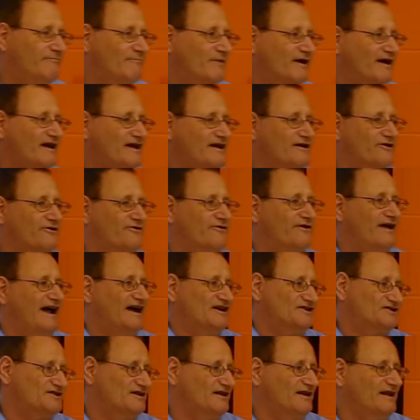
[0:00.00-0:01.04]
money
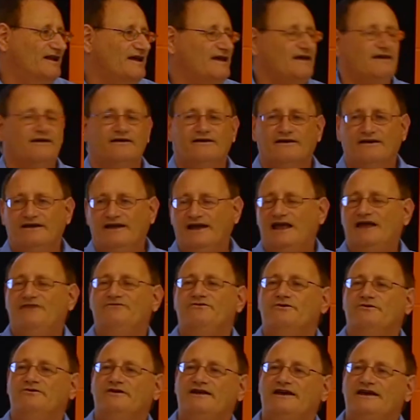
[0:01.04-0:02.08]
internationally if
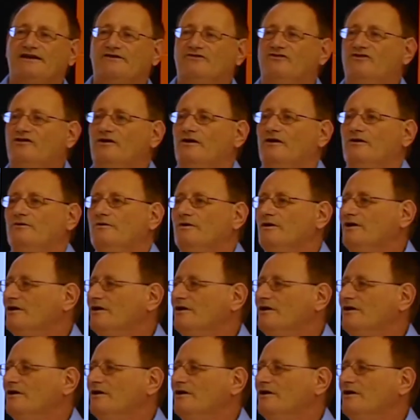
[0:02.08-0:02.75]
you need to.